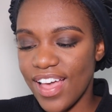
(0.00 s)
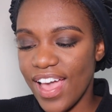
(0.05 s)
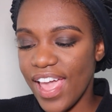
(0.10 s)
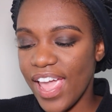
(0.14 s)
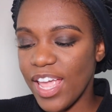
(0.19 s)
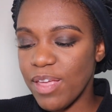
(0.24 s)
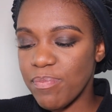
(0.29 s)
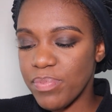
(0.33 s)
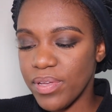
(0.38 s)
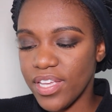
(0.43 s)
I
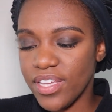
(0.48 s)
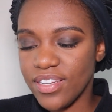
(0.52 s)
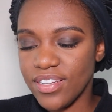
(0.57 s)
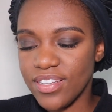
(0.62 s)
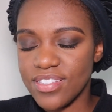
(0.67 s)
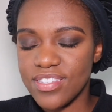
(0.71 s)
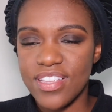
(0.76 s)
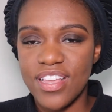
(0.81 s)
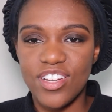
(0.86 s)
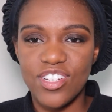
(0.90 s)
hate being
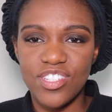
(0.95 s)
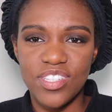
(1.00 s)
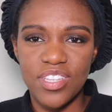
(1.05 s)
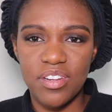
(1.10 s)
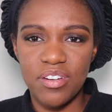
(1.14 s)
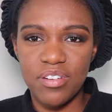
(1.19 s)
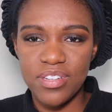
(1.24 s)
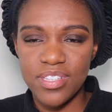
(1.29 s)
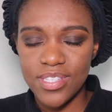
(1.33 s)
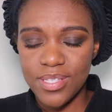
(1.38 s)
a
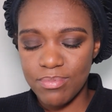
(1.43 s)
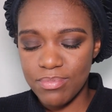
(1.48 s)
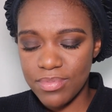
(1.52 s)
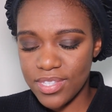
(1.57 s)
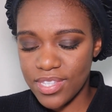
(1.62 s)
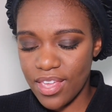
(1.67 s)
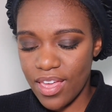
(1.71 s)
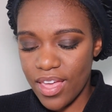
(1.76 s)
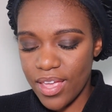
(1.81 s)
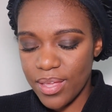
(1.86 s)
Sagittarius
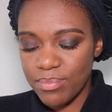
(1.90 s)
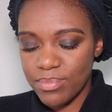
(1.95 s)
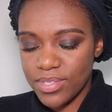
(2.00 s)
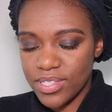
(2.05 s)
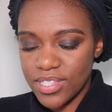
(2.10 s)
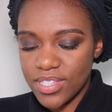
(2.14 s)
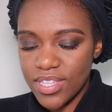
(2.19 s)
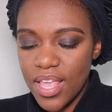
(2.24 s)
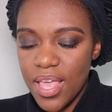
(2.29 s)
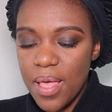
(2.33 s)

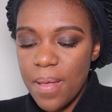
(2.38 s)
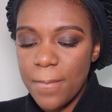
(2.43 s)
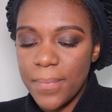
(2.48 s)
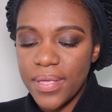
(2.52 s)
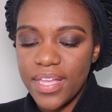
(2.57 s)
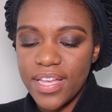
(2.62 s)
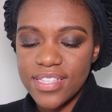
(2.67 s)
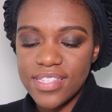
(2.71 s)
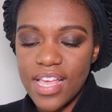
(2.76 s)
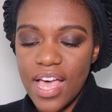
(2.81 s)
sometimes
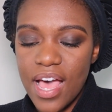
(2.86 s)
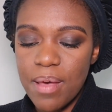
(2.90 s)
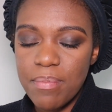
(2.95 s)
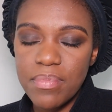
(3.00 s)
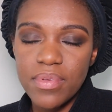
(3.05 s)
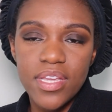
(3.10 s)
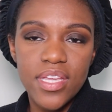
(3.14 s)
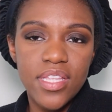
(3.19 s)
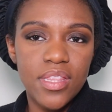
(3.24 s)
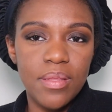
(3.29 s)
because
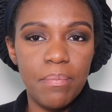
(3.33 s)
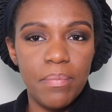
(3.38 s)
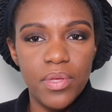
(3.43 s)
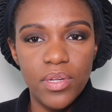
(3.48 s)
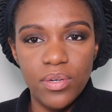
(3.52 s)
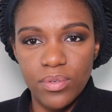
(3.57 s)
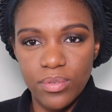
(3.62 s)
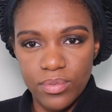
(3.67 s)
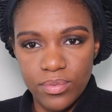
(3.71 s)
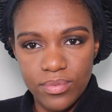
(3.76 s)
I'm in the
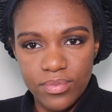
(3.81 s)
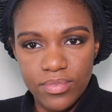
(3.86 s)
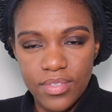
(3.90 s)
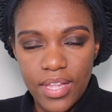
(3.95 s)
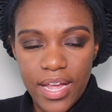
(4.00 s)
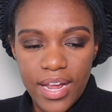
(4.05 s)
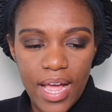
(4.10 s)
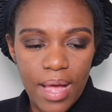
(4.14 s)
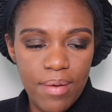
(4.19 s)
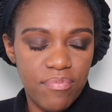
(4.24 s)
middle.
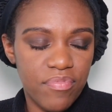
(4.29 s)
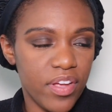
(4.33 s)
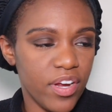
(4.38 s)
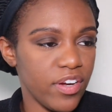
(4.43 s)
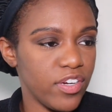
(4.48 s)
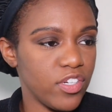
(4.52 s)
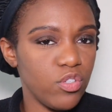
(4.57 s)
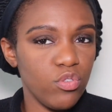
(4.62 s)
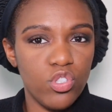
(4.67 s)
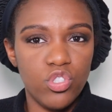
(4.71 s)
Like, I'm
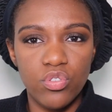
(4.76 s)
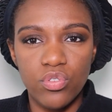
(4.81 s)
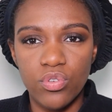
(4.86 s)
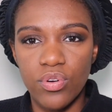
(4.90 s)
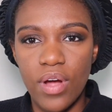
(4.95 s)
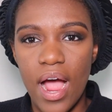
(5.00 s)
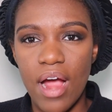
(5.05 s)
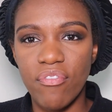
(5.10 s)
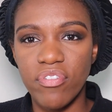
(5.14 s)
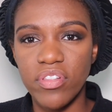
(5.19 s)
very
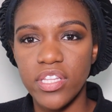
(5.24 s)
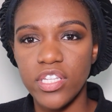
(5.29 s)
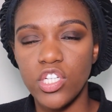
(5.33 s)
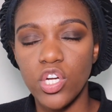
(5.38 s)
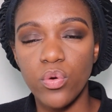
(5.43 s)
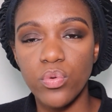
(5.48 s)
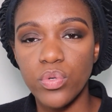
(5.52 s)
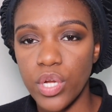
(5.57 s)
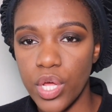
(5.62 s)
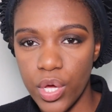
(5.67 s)
neutral. I really
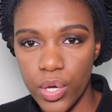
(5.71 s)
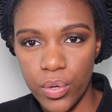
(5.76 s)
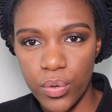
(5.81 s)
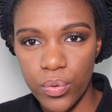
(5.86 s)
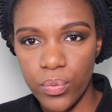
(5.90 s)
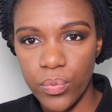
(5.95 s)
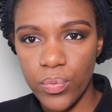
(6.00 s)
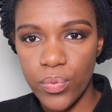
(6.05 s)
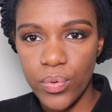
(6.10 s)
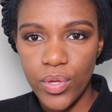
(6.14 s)
don't
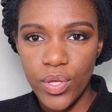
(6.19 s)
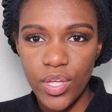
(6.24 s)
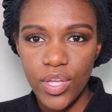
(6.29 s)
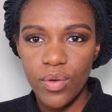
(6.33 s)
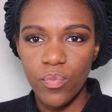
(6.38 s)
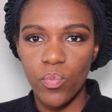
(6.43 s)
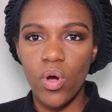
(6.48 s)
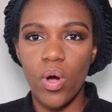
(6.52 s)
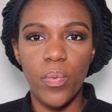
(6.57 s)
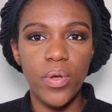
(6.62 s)
know.
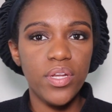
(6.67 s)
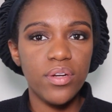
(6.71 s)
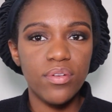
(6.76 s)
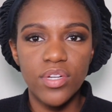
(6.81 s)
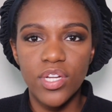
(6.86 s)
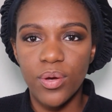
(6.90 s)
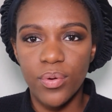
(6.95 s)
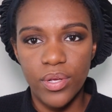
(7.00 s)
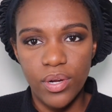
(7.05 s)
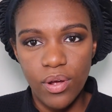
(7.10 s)
Well, we
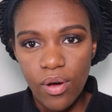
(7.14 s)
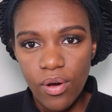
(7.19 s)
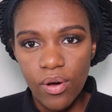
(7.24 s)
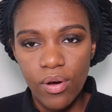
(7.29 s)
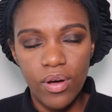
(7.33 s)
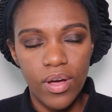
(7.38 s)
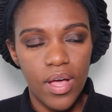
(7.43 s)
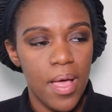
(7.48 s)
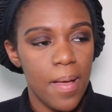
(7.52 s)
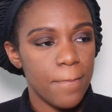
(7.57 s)
don't know at
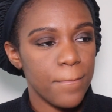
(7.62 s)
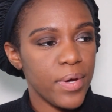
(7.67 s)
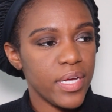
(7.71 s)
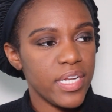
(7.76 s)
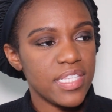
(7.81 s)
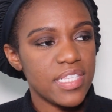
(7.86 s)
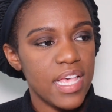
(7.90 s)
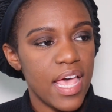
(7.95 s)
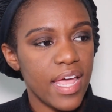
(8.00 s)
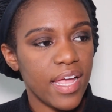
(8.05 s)
all,
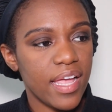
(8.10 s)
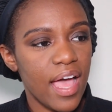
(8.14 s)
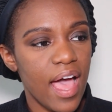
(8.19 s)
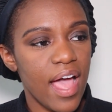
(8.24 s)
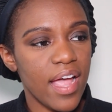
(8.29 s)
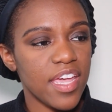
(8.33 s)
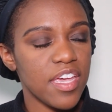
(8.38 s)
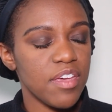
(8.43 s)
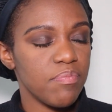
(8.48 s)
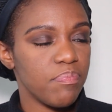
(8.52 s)
but it's like
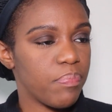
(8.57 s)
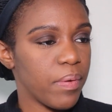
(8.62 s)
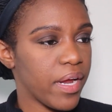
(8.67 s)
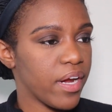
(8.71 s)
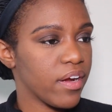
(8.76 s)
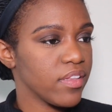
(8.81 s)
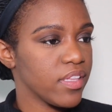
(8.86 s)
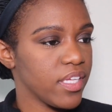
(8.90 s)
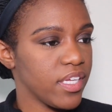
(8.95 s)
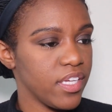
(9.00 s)
I can
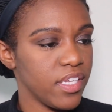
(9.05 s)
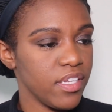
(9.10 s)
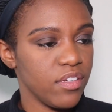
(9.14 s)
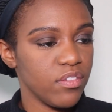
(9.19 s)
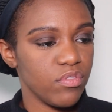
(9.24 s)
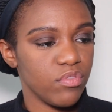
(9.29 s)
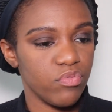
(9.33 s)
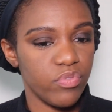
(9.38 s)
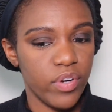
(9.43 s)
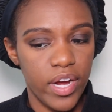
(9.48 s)

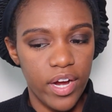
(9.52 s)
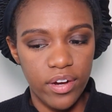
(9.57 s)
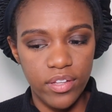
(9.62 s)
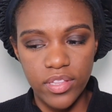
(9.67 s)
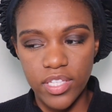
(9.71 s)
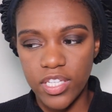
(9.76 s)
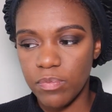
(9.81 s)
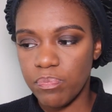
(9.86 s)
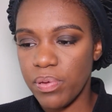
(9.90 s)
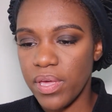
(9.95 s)

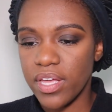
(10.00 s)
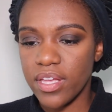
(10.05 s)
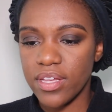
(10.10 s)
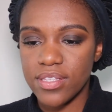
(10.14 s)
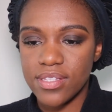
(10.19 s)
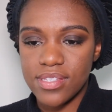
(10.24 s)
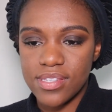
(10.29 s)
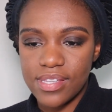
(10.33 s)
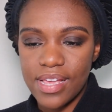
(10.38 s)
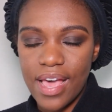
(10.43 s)
rarely pick
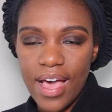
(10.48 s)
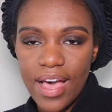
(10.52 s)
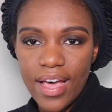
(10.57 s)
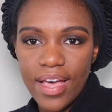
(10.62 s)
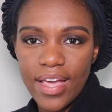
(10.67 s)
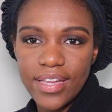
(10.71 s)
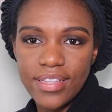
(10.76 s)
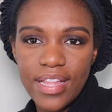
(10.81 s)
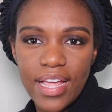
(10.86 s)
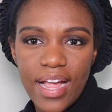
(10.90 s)
a
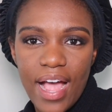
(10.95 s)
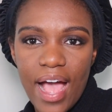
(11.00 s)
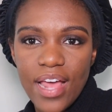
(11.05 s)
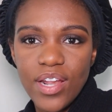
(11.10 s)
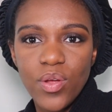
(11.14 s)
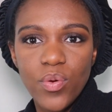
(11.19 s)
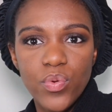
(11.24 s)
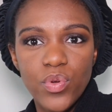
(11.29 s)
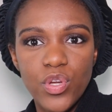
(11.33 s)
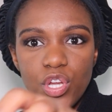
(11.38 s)
side. Like,
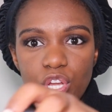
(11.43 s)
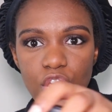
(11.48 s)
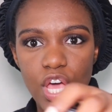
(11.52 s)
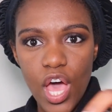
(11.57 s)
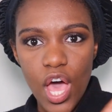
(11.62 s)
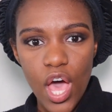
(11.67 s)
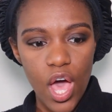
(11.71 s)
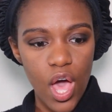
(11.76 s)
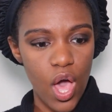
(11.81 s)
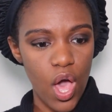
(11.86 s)
I don't
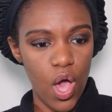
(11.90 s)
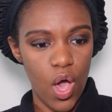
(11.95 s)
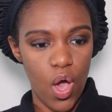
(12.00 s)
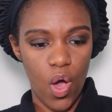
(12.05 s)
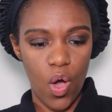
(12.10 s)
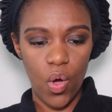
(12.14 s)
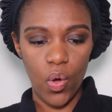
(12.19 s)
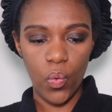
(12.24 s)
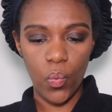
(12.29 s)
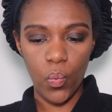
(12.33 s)

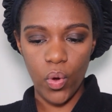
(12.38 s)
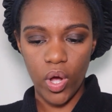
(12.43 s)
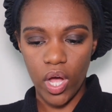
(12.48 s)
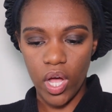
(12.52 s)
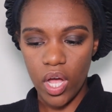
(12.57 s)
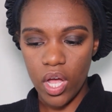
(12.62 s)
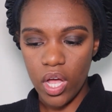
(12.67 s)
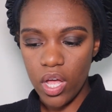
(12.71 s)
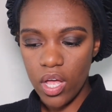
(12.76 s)
know.